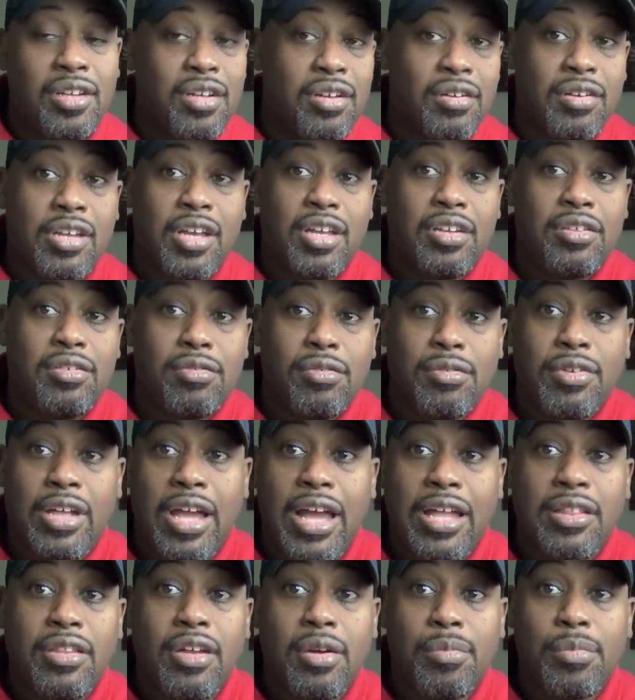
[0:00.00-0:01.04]
Okay, you
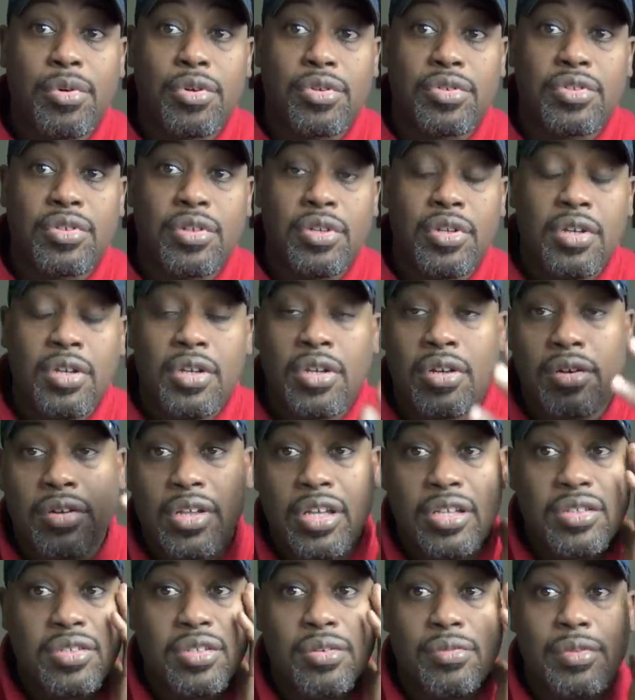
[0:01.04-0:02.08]
got numbers.
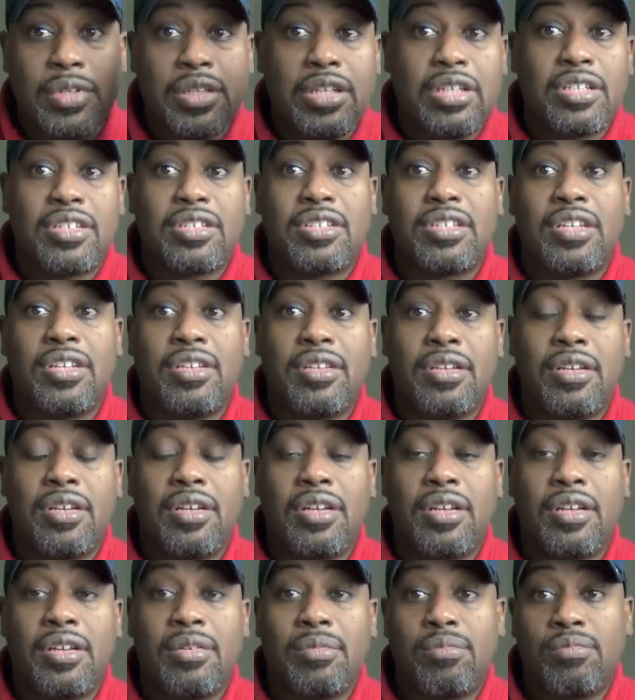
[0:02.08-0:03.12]
Okay, so we need to send
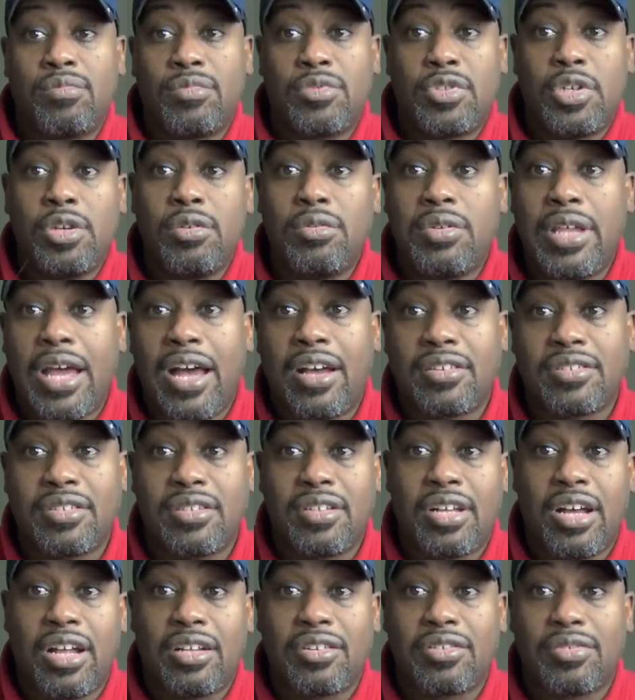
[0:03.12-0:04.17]

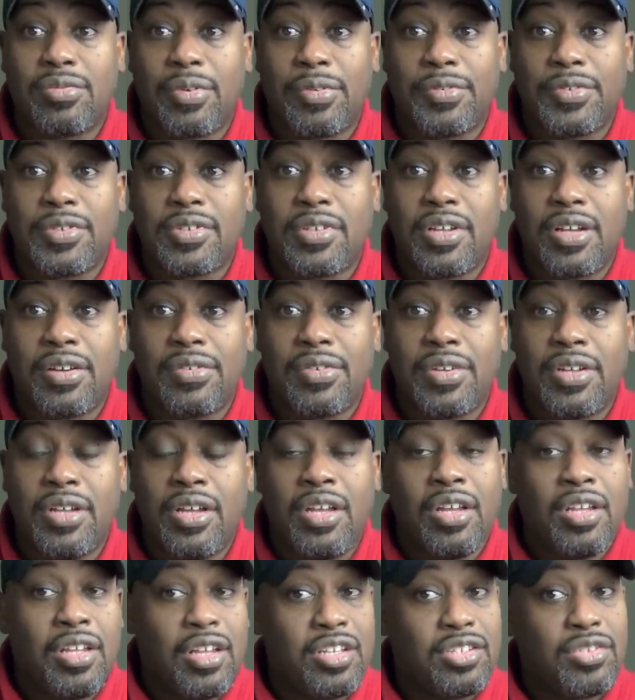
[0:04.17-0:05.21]
$2,000 worth of stuff.
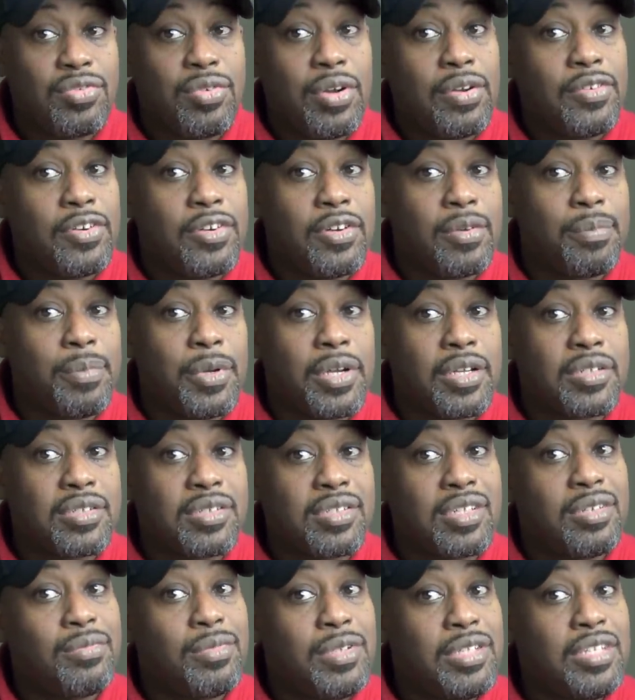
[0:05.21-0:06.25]
That's 1200 bucks.
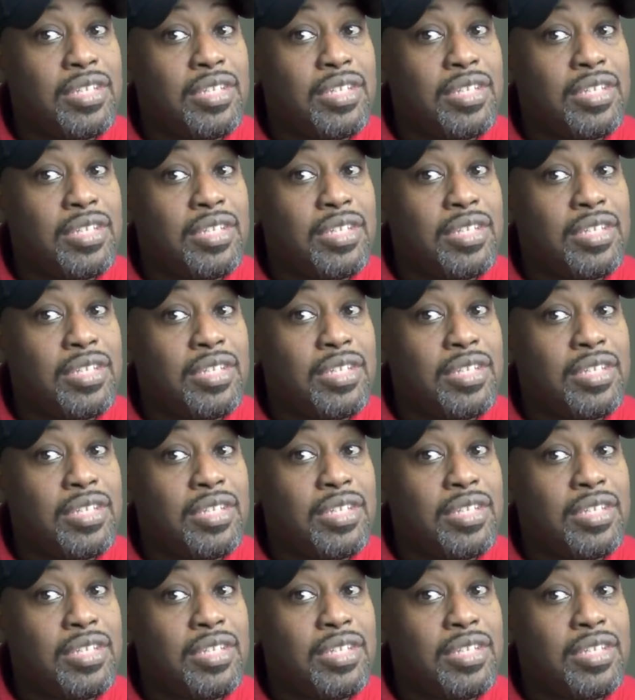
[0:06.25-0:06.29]
Then we